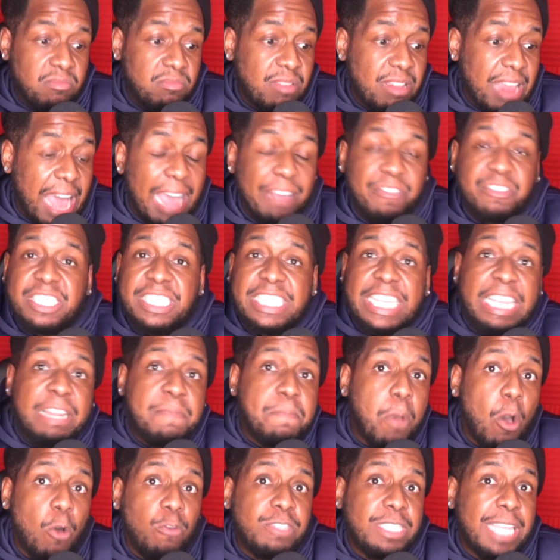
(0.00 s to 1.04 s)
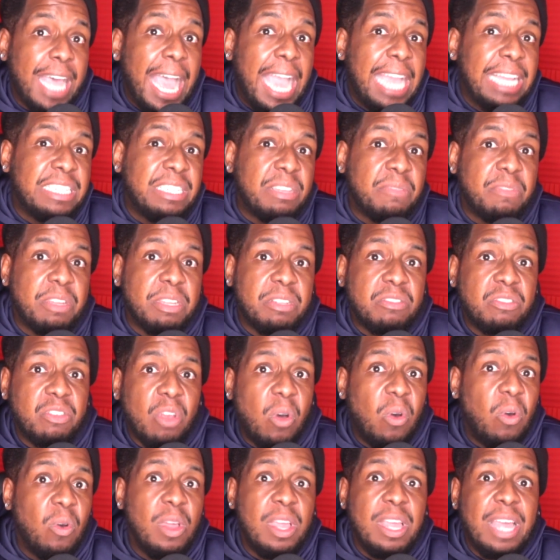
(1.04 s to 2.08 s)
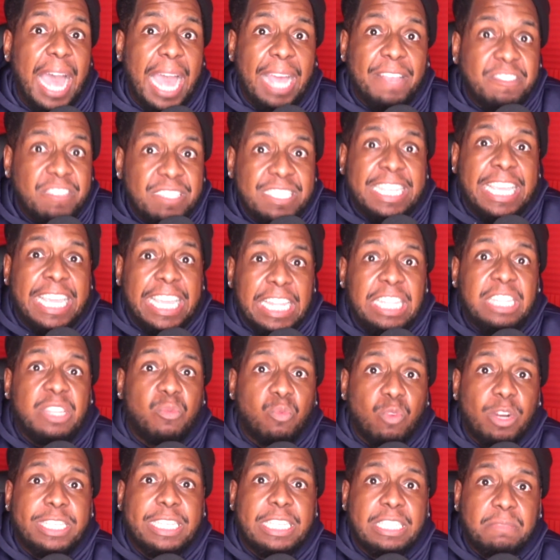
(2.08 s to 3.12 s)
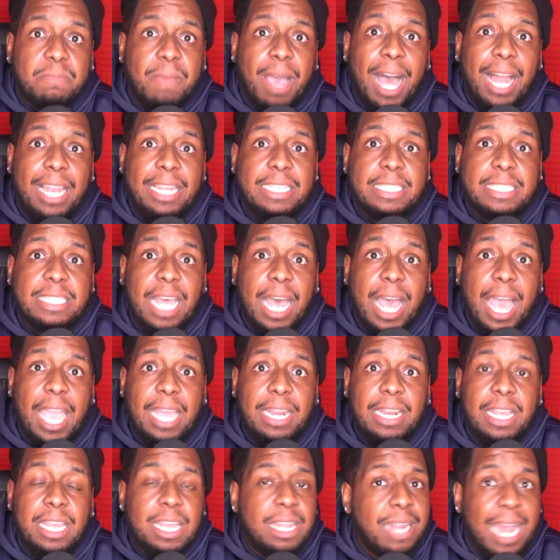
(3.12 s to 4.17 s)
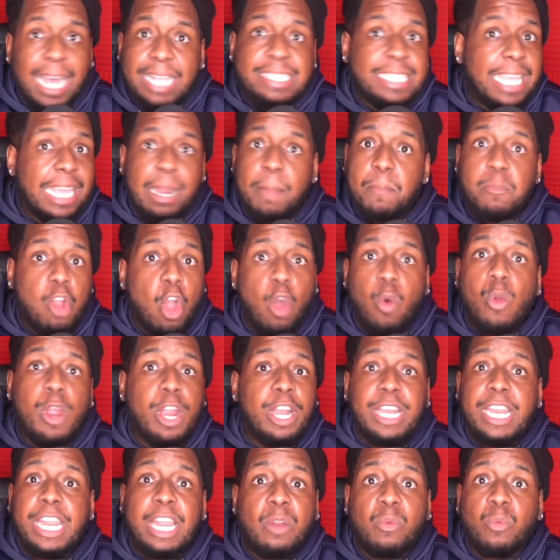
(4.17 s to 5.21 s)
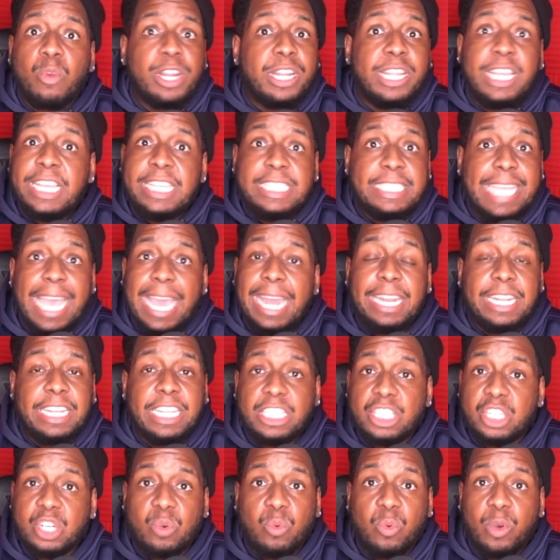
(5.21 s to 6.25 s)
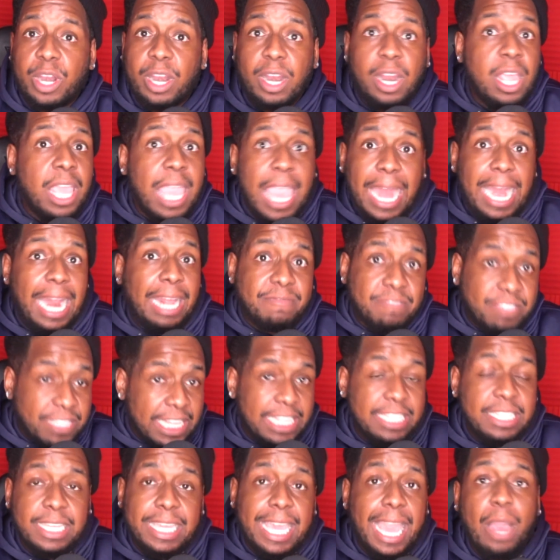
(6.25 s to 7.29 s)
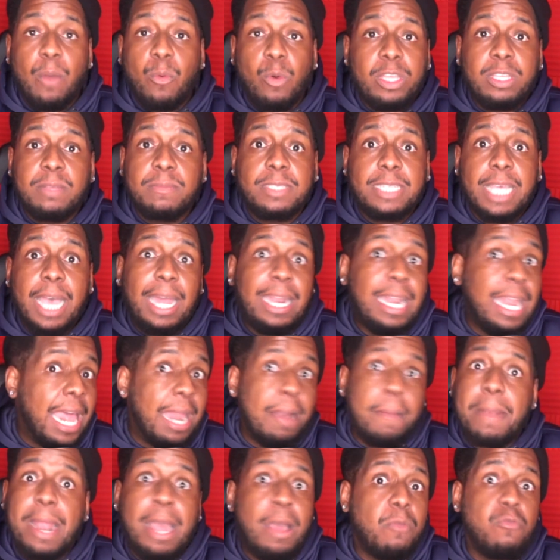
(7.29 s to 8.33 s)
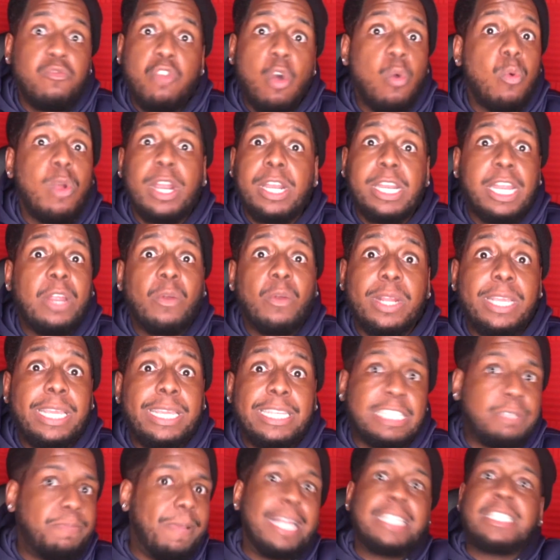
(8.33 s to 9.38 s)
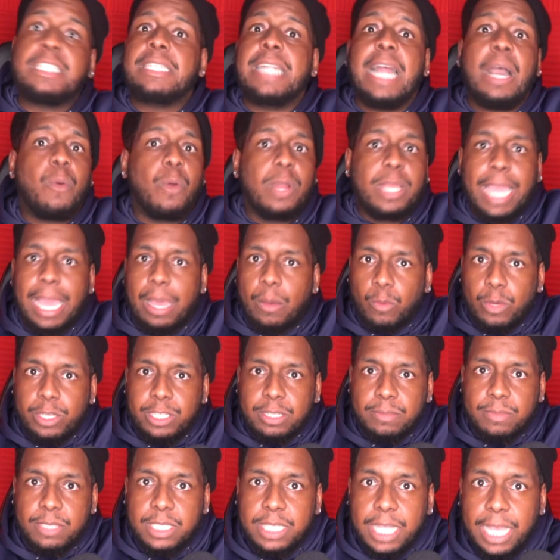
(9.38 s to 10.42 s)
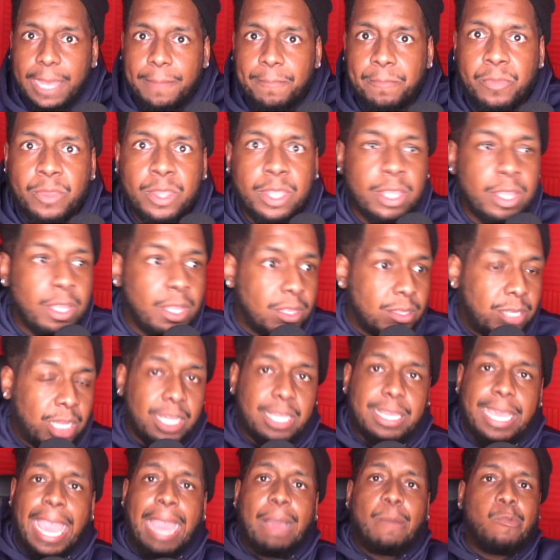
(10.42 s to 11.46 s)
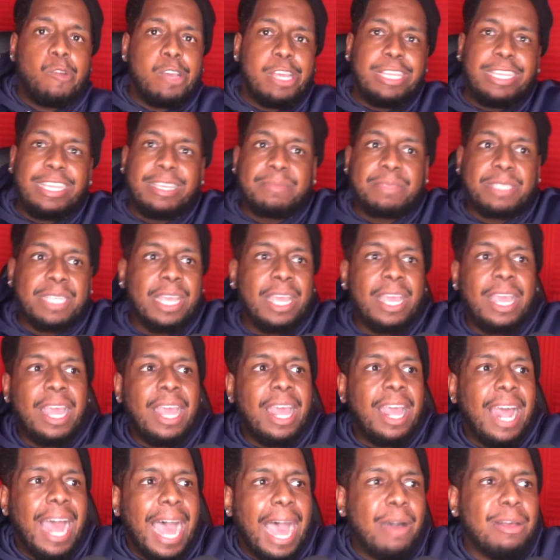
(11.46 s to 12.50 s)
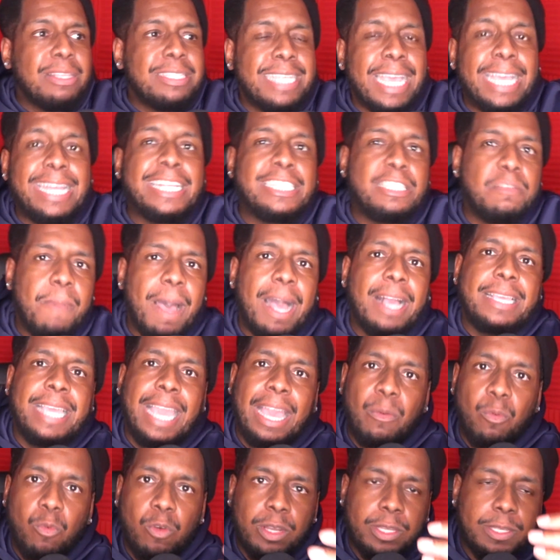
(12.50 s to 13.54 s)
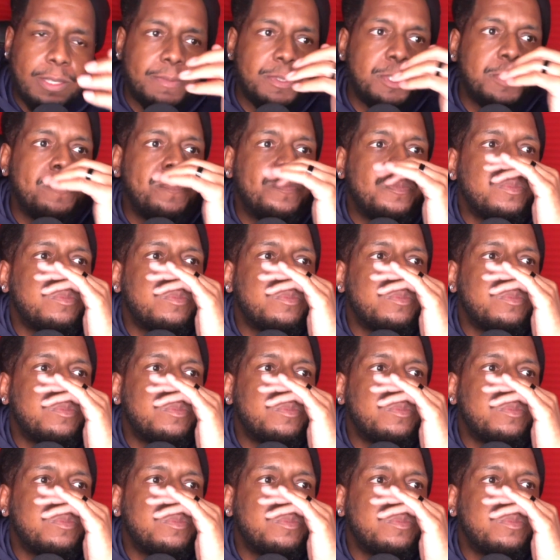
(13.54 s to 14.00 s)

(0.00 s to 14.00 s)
I've seen both sides of it. So I've seen the Rickey Smiley side, not saying I'm nowhere near where he's at in his career, and I've seen the Katt Williams side, and I'm not nowhere near is, especially not where Katt Williams is at. Katt Williams, I will say this about Katt Williams.